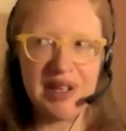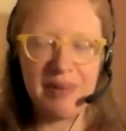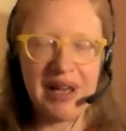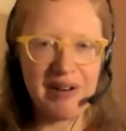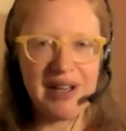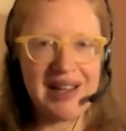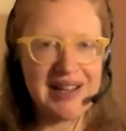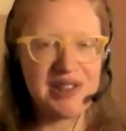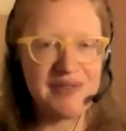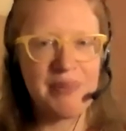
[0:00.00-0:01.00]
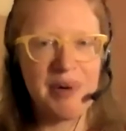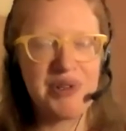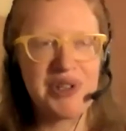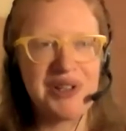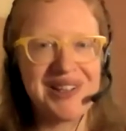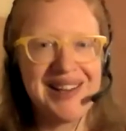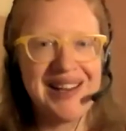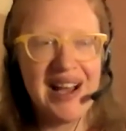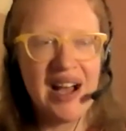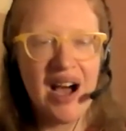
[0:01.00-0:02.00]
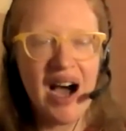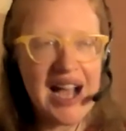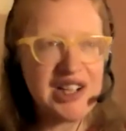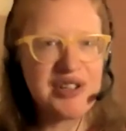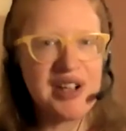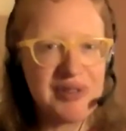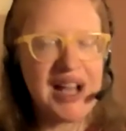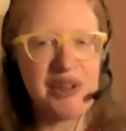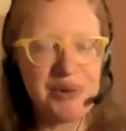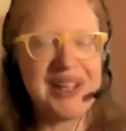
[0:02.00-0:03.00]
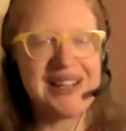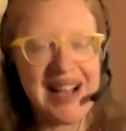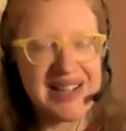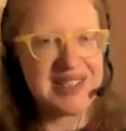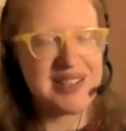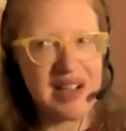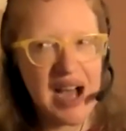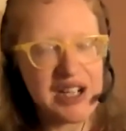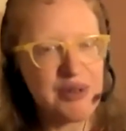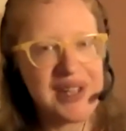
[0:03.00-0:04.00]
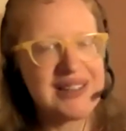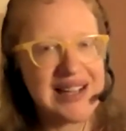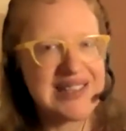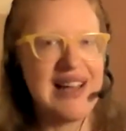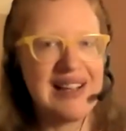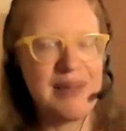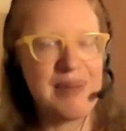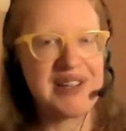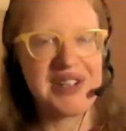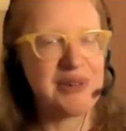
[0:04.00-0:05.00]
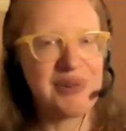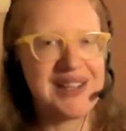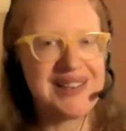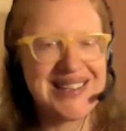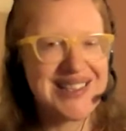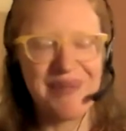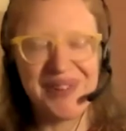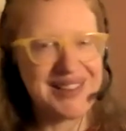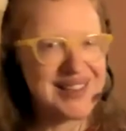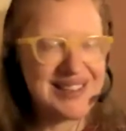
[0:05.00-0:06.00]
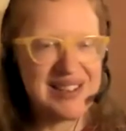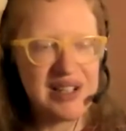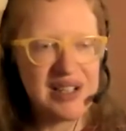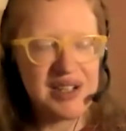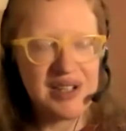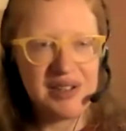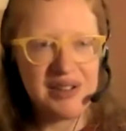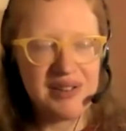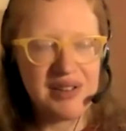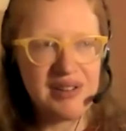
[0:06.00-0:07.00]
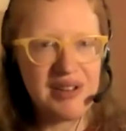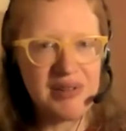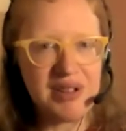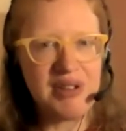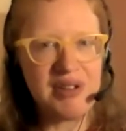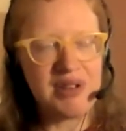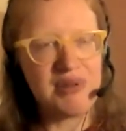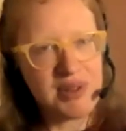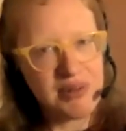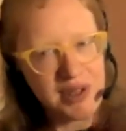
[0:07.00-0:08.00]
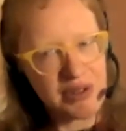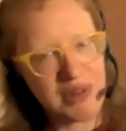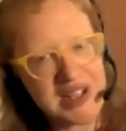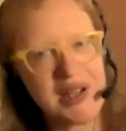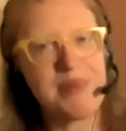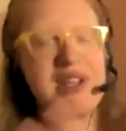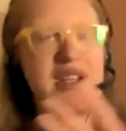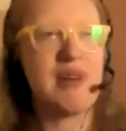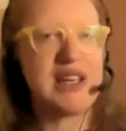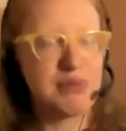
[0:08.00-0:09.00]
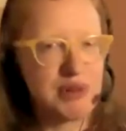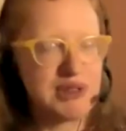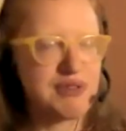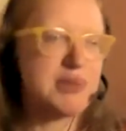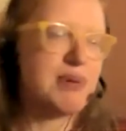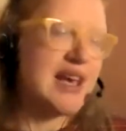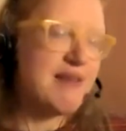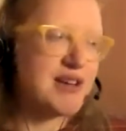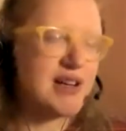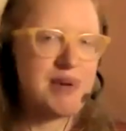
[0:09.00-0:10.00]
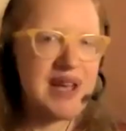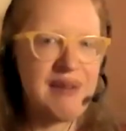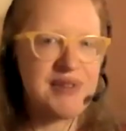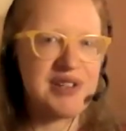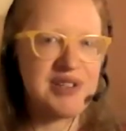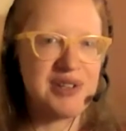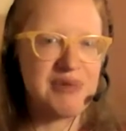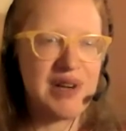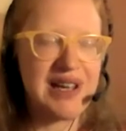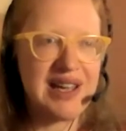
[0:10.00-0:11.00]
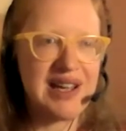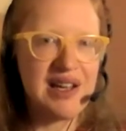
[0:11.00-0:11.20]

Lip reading: area as sort of emotion that I don't think that's likely, because I don't think that's something that you create something, you write the rules for its behavior, it behaves in a certain way.